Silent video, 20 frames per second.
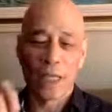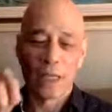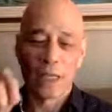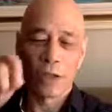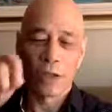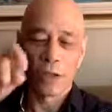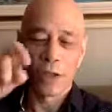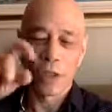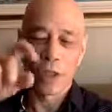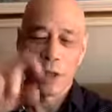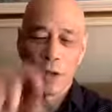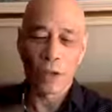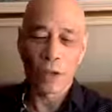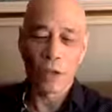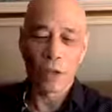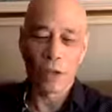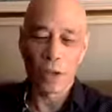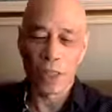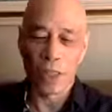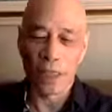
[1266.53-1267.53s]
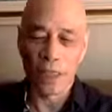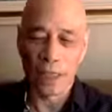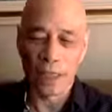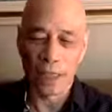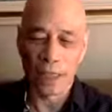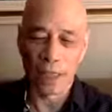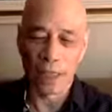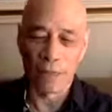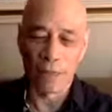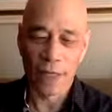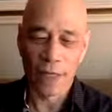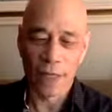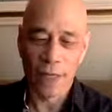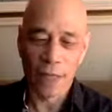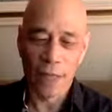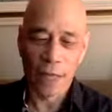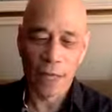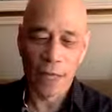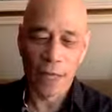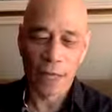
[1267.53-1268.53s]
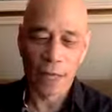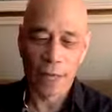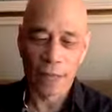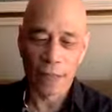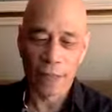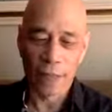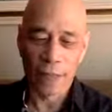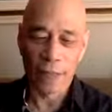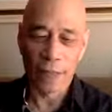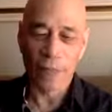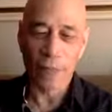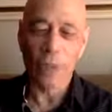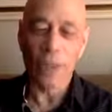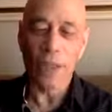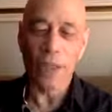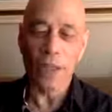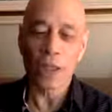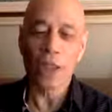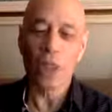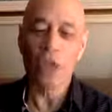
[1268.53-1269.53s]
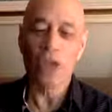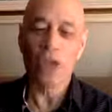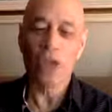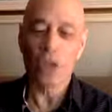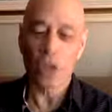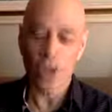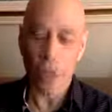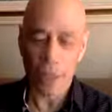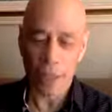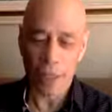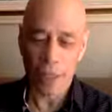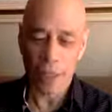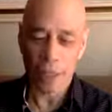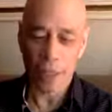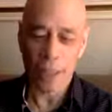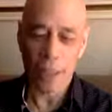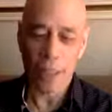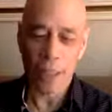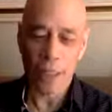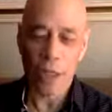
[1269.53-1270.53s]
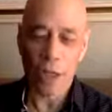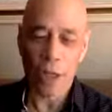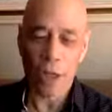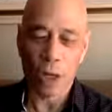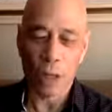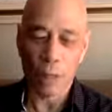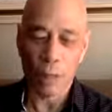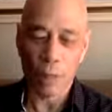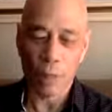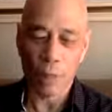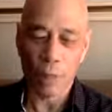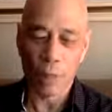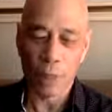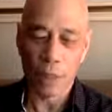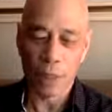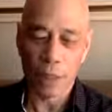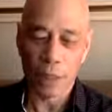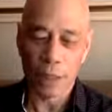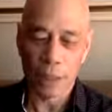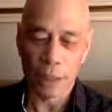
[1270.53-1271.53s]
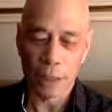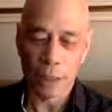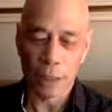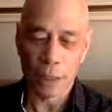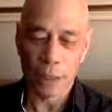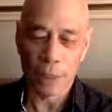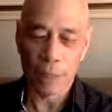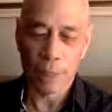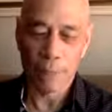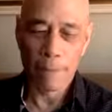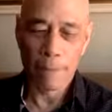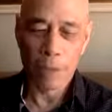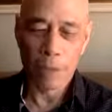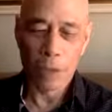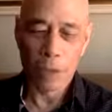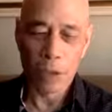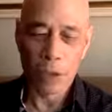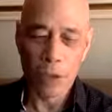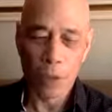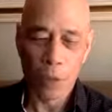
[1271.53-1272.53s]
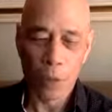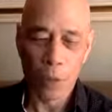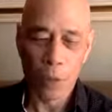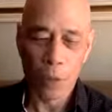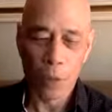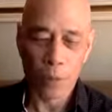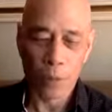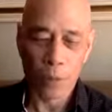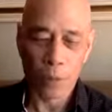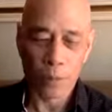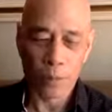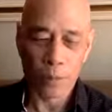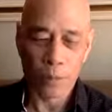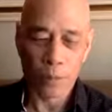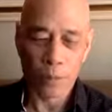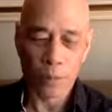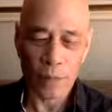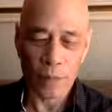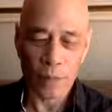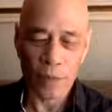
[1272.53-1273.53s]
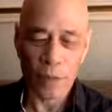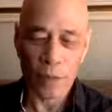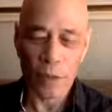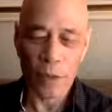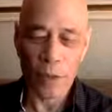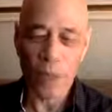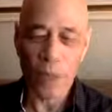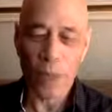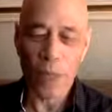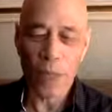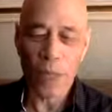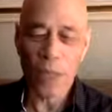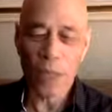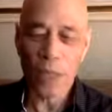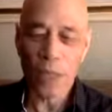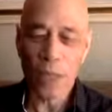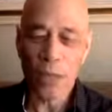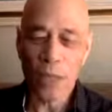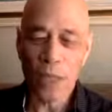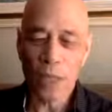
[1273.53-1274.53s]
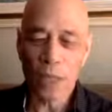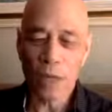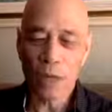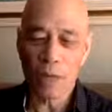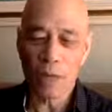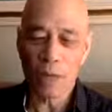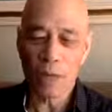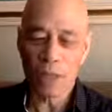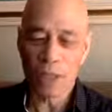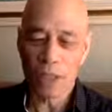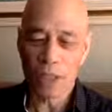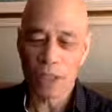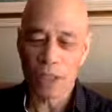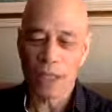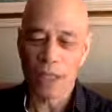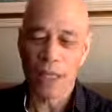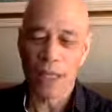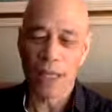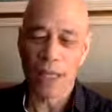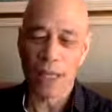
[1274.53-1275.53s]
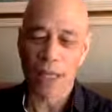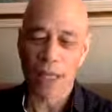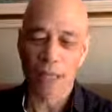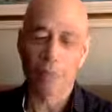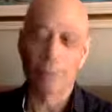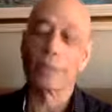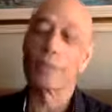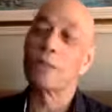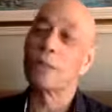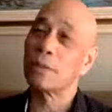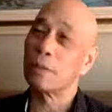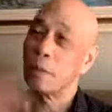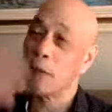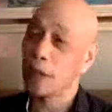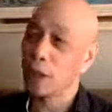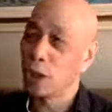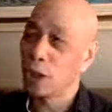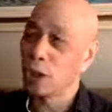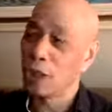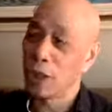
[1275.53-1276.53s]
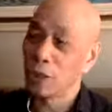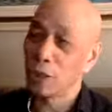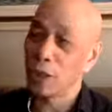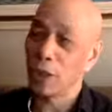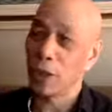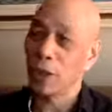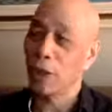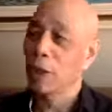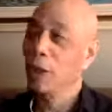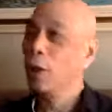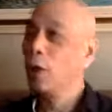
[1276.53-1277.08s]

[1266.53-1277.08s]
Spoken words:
There's no certainty in life. Nothing is certain, all right? It's all probabilities. So when you hear messages like, there's this message out there,